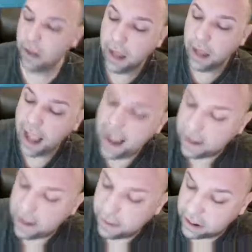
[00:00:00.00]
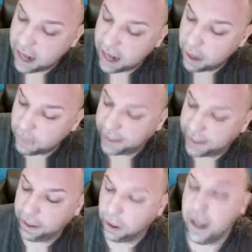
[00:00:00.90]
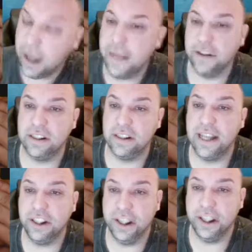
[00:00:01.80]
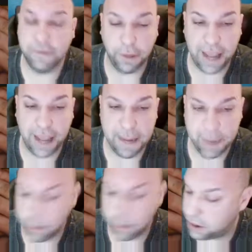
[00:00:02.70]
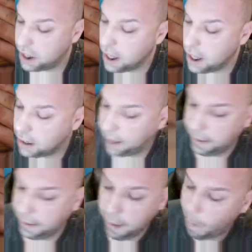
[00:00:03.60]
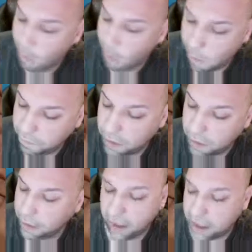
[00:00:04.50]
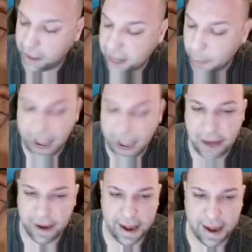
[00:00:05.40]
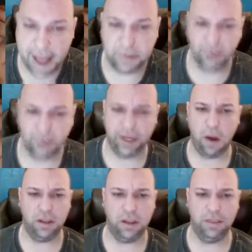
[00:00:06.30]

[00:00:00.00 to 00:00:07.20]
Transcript: And the side over here, there's a section here for game notes. Like, let's say we had an absolutely awesome